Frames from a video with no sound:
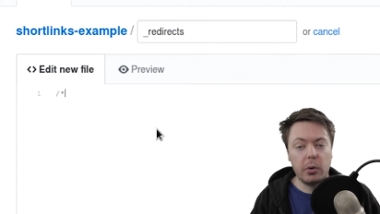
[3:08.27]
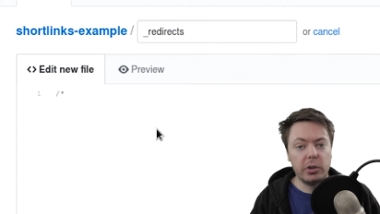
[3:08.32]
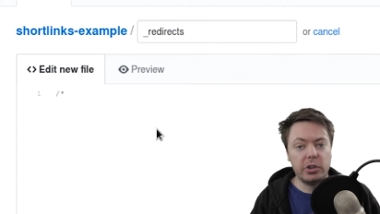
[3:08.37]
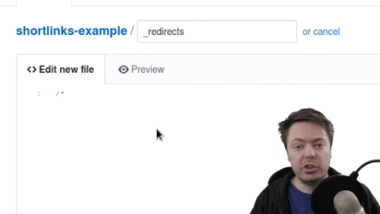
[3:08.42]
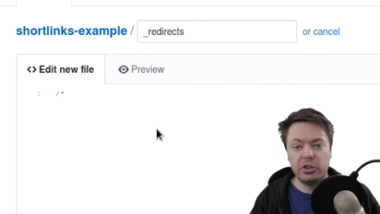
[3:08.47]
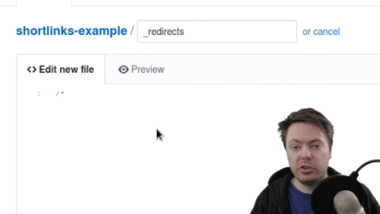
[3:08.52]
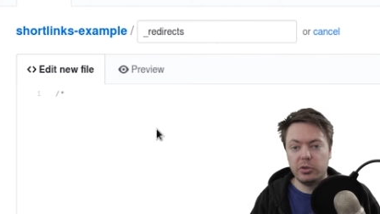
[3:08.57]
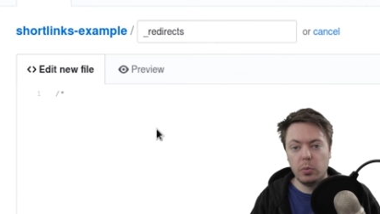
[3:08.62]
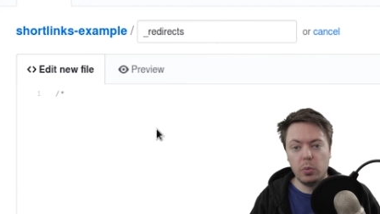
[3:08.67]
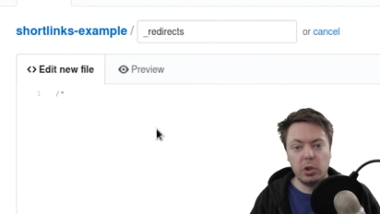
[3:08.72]

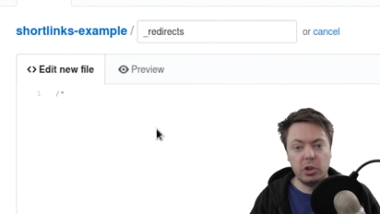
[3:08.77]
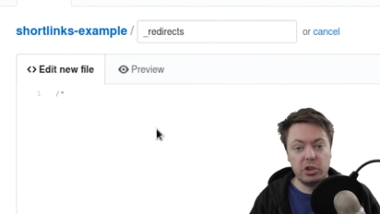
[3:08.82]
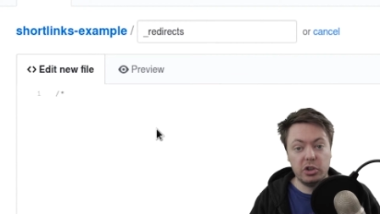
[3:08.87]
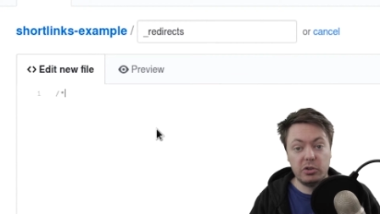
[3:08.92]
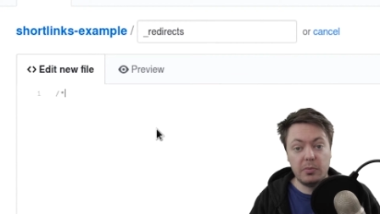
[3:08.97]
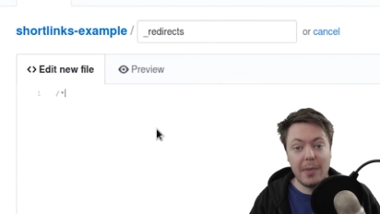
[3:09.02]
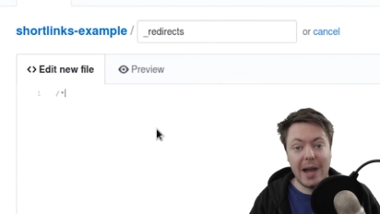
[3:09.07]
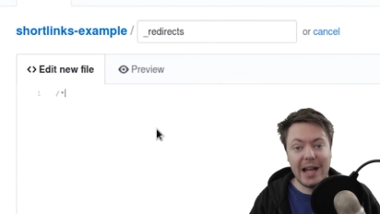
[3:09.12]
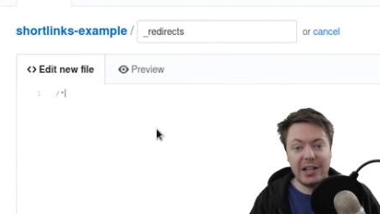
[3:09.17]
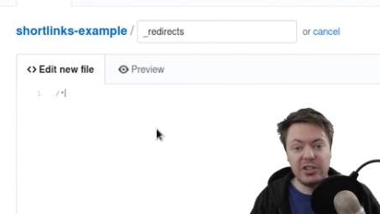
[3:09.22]
which will
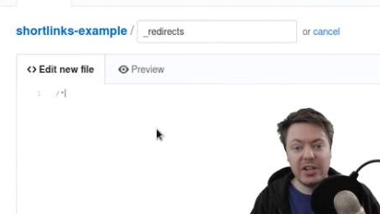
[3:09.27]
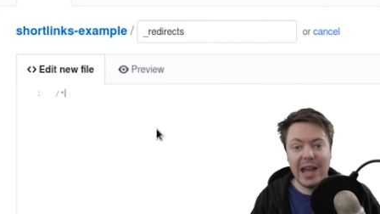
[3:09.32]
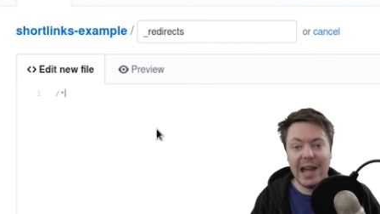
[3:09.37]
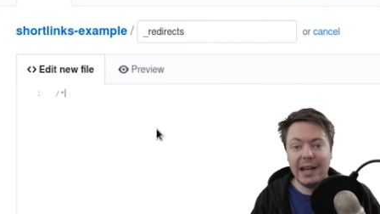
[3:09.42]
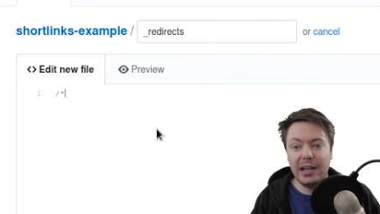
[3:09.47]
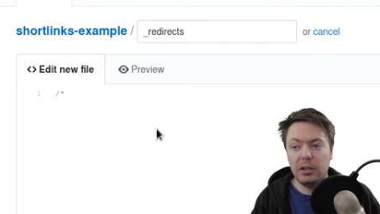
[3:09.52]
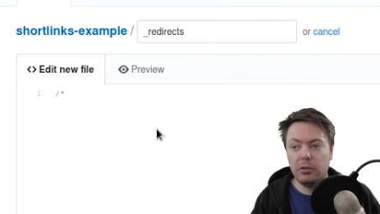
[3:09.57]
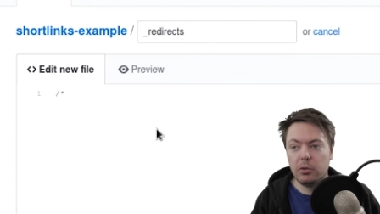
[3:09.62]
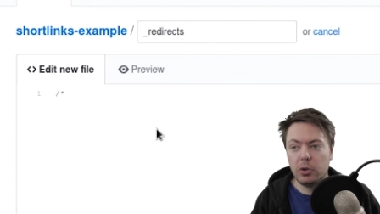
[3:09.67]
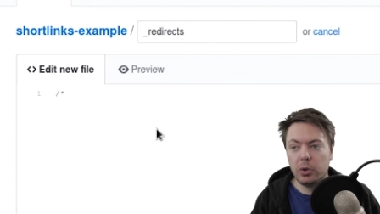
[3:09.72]
just match
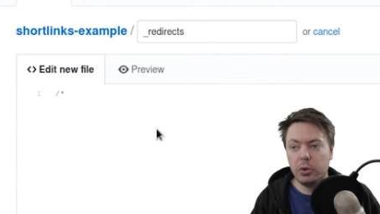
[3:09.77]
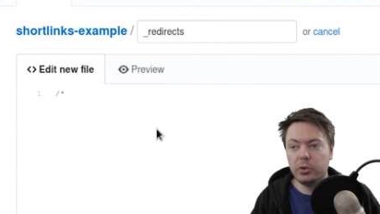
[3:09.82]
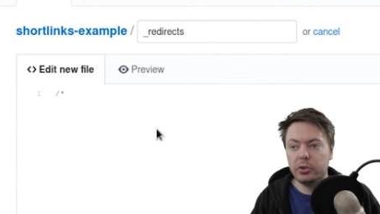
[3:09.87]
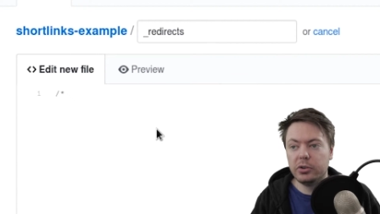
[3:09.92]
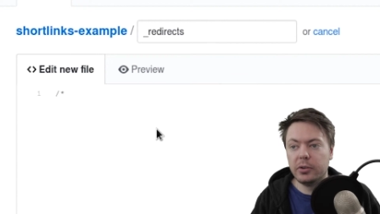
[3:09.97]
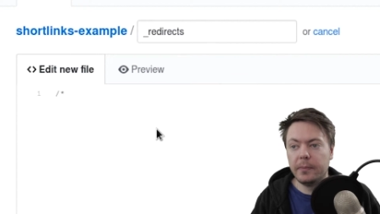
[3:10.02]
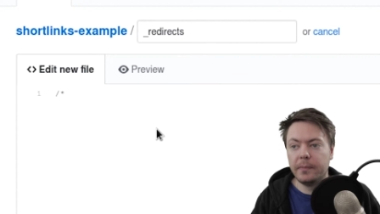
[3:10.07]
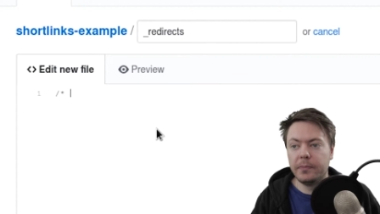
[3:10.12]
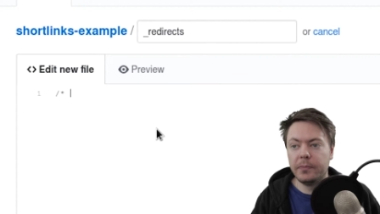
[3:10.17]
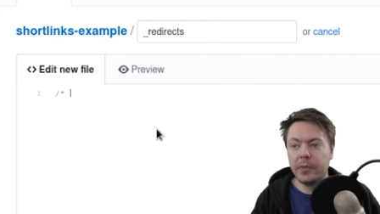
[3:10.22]
any route,
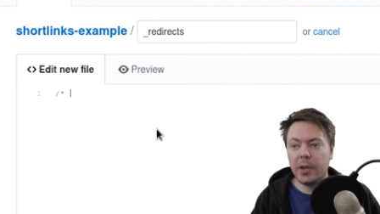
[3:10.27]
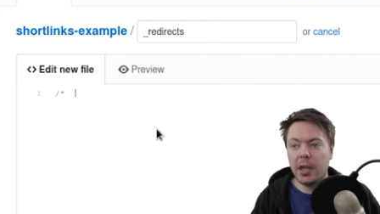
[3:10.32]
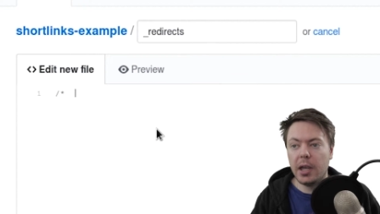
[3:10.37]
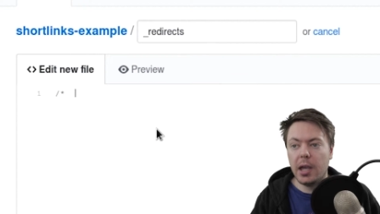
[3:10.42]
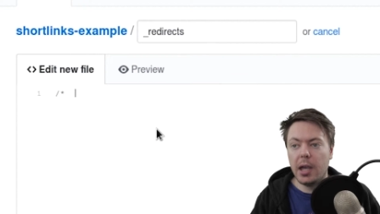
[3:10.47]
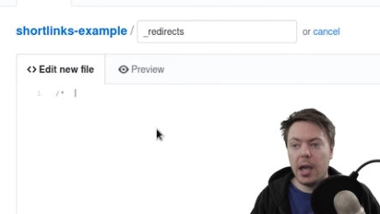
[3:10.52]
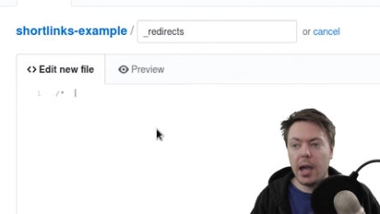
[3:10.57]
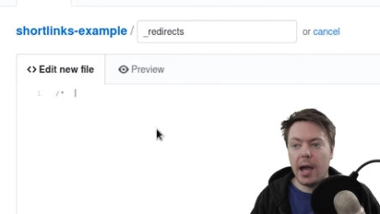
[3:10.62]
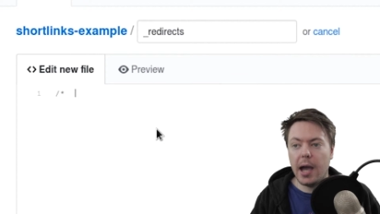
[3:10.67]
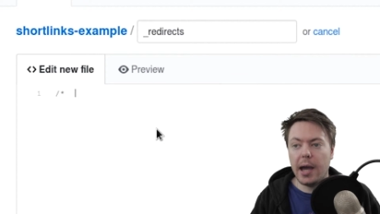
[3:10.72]

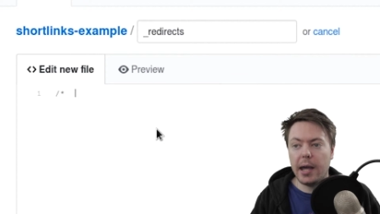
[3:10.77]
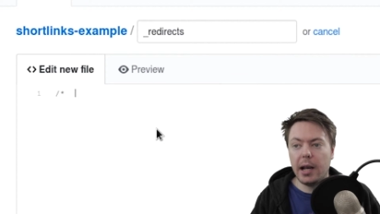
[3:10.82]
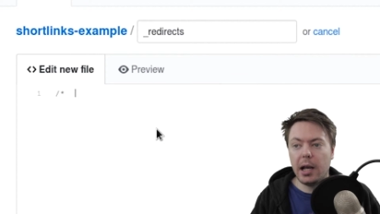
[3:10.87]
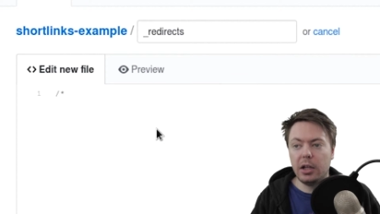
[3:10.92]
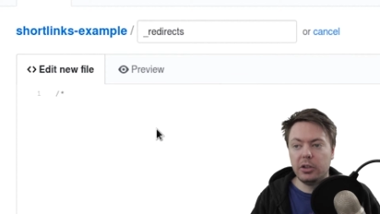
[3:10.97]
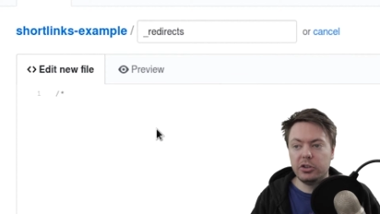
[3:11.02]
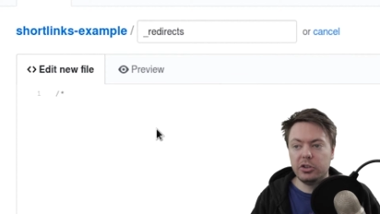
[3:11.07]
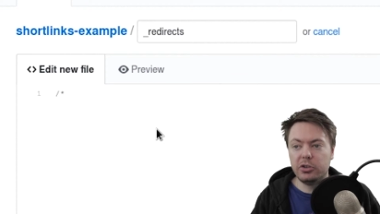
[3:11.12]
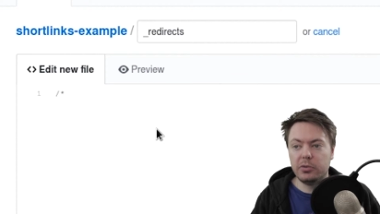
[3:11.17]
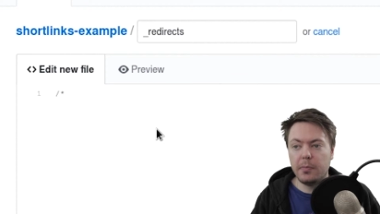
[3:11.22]
and
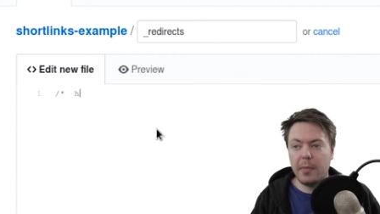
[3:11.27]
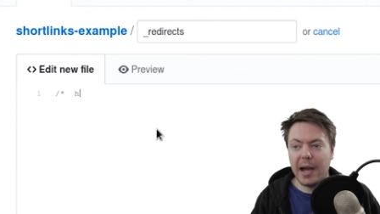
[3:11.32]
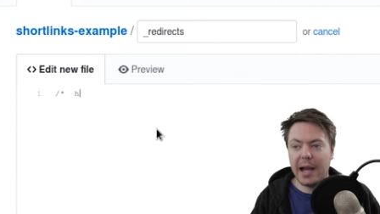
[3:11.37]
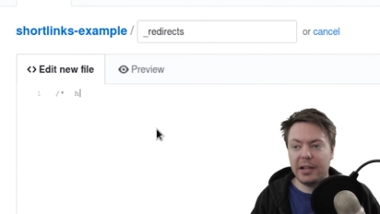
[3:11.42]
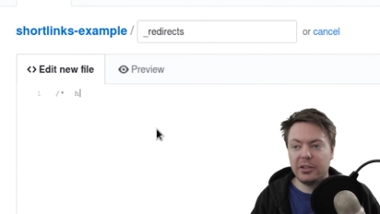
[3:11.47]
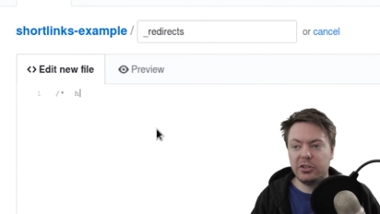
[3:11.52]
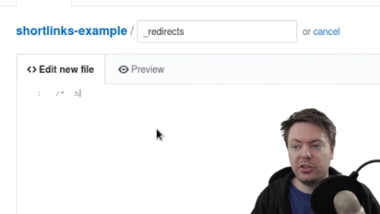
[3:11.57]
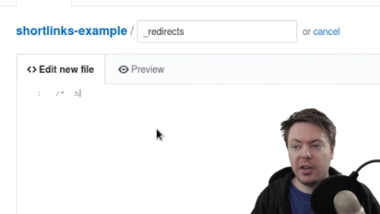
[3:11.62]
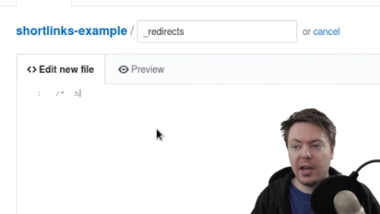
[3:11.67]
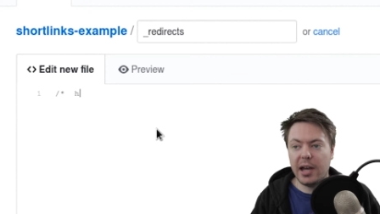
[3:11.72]
I'll just
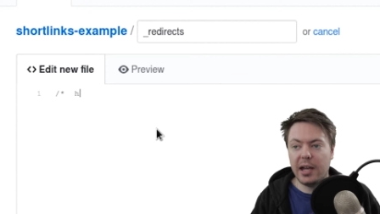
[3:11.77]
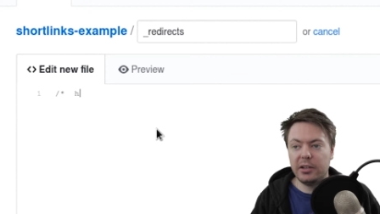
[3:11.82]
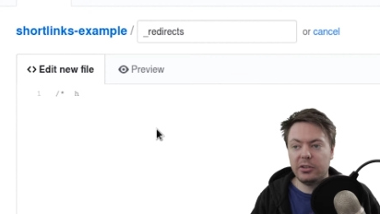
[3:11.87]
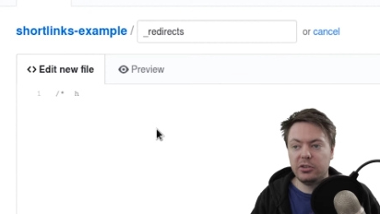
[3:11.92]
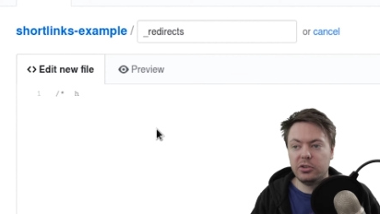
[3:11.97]
match that